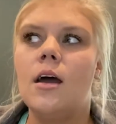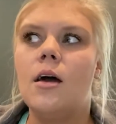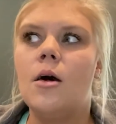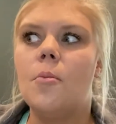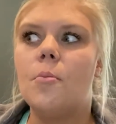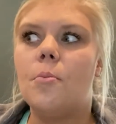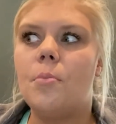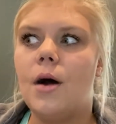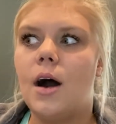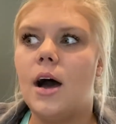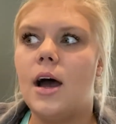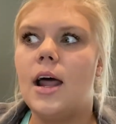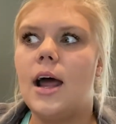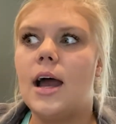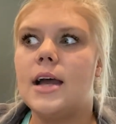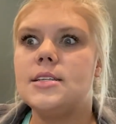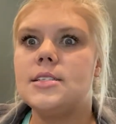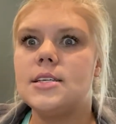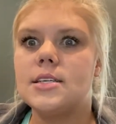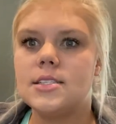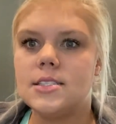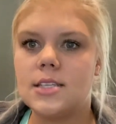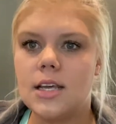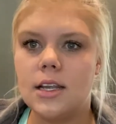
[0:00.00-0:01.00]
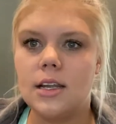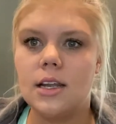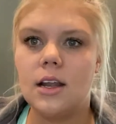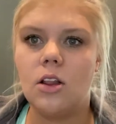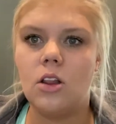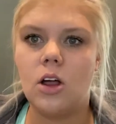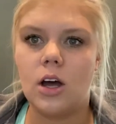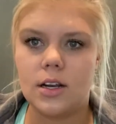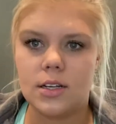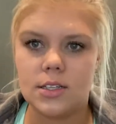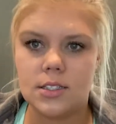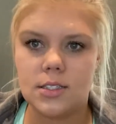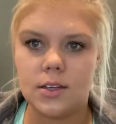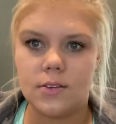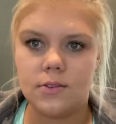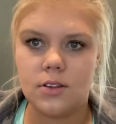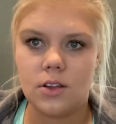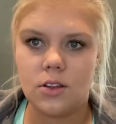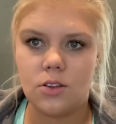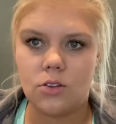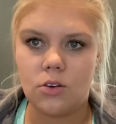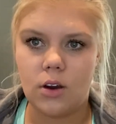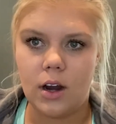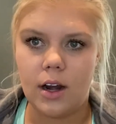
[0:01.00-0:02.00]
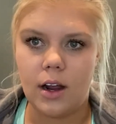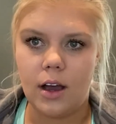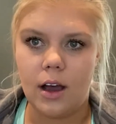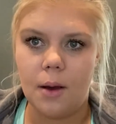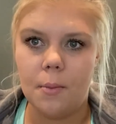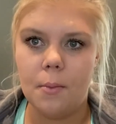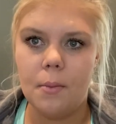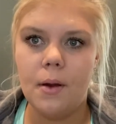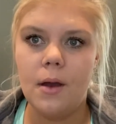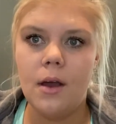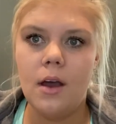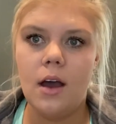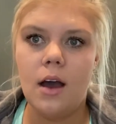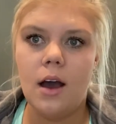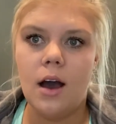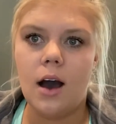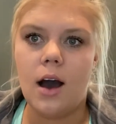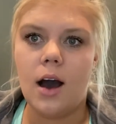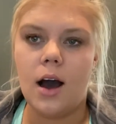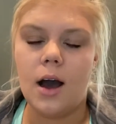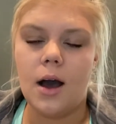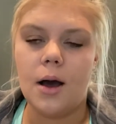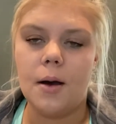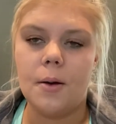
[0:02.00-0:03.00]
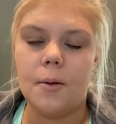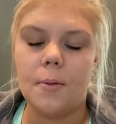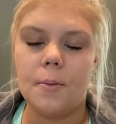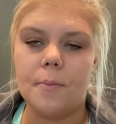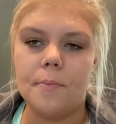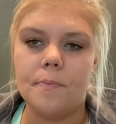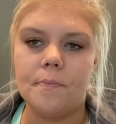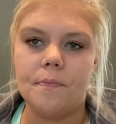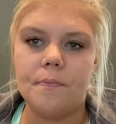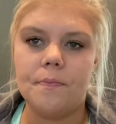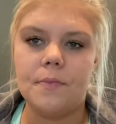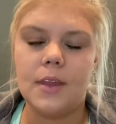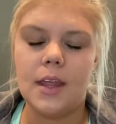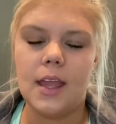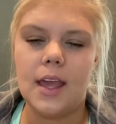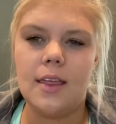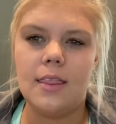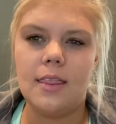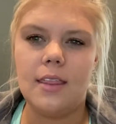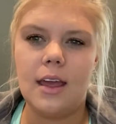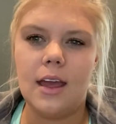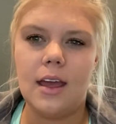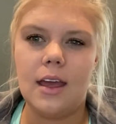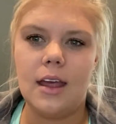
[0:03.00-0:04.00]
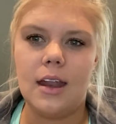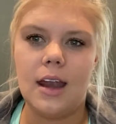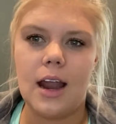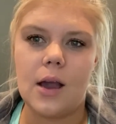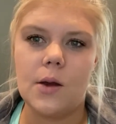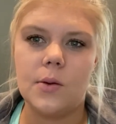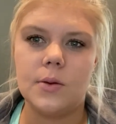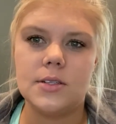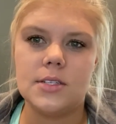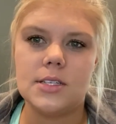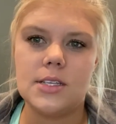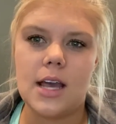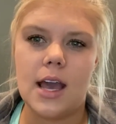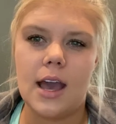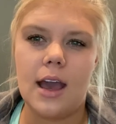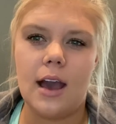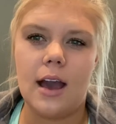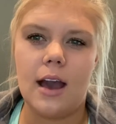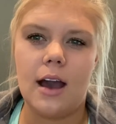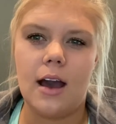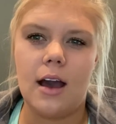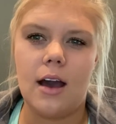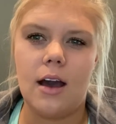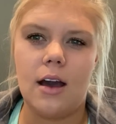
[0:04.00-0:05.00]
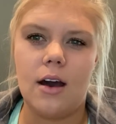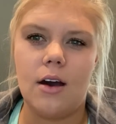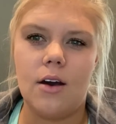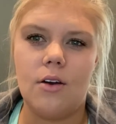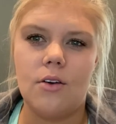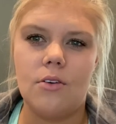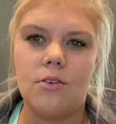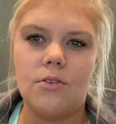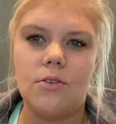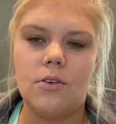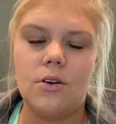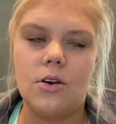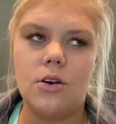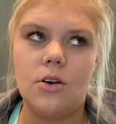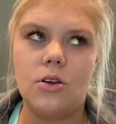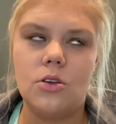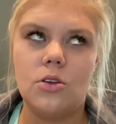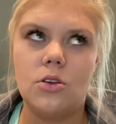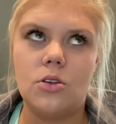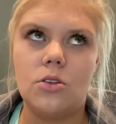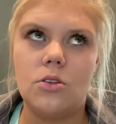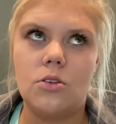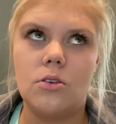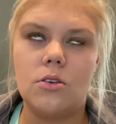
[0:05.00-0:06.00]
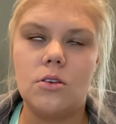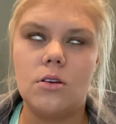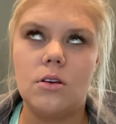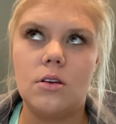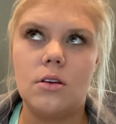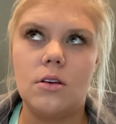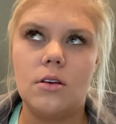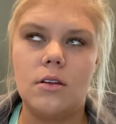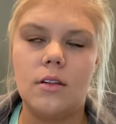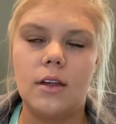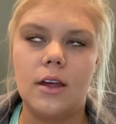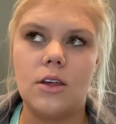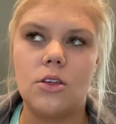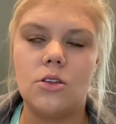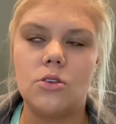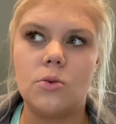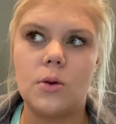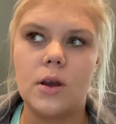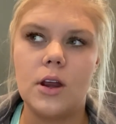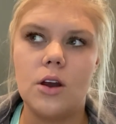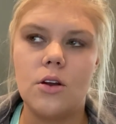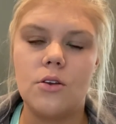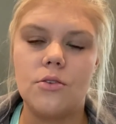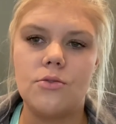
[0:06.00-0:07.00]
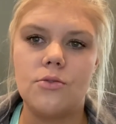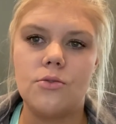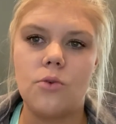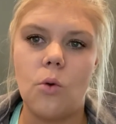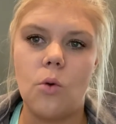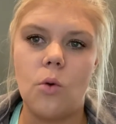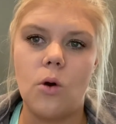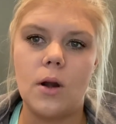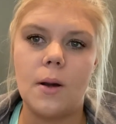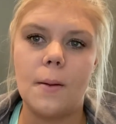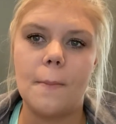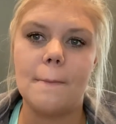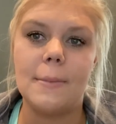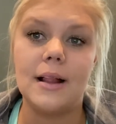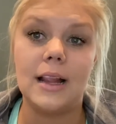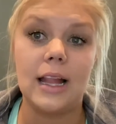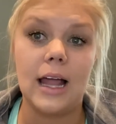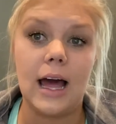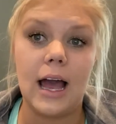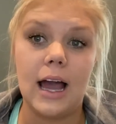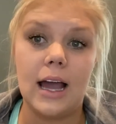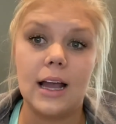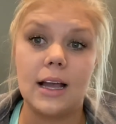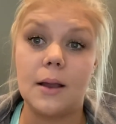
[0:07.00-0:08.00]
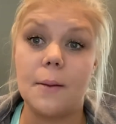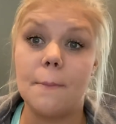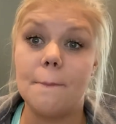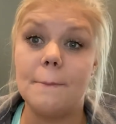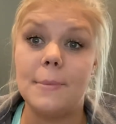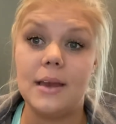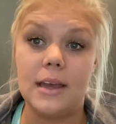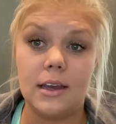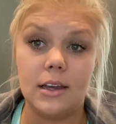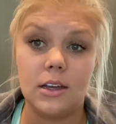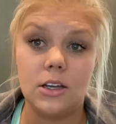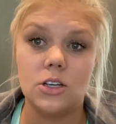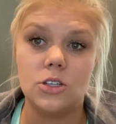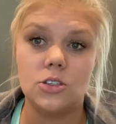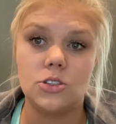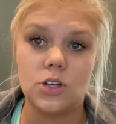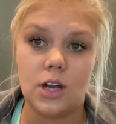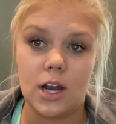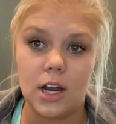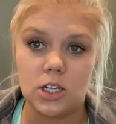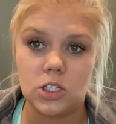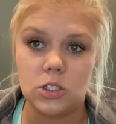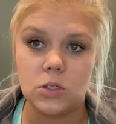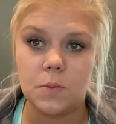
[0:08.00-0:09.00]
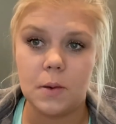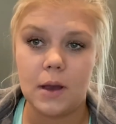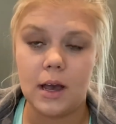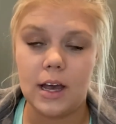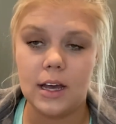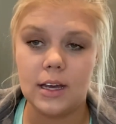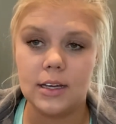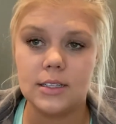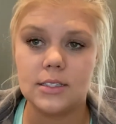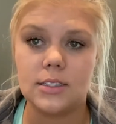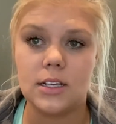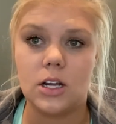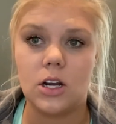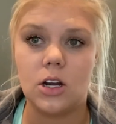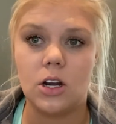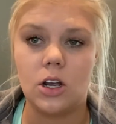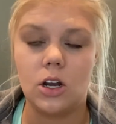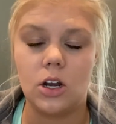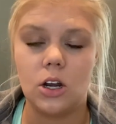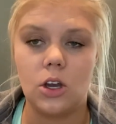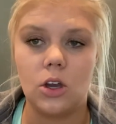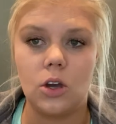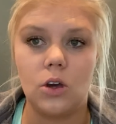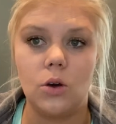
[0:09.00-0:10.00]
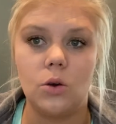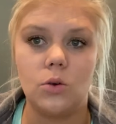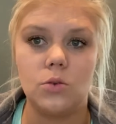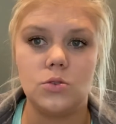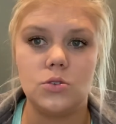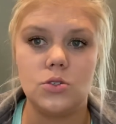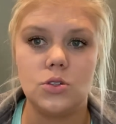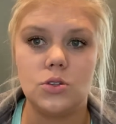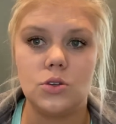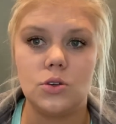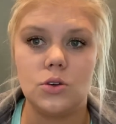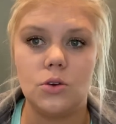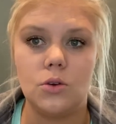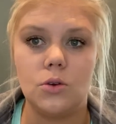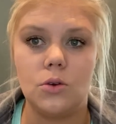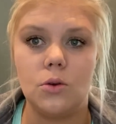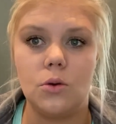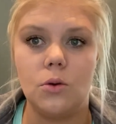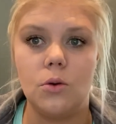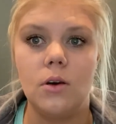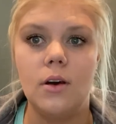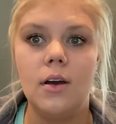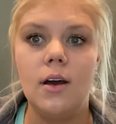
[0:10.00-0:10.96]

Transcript: but I did send a lot of stuff to ThredUp. And then I would say I have like 3 or 4 black big trash bags that are going to go to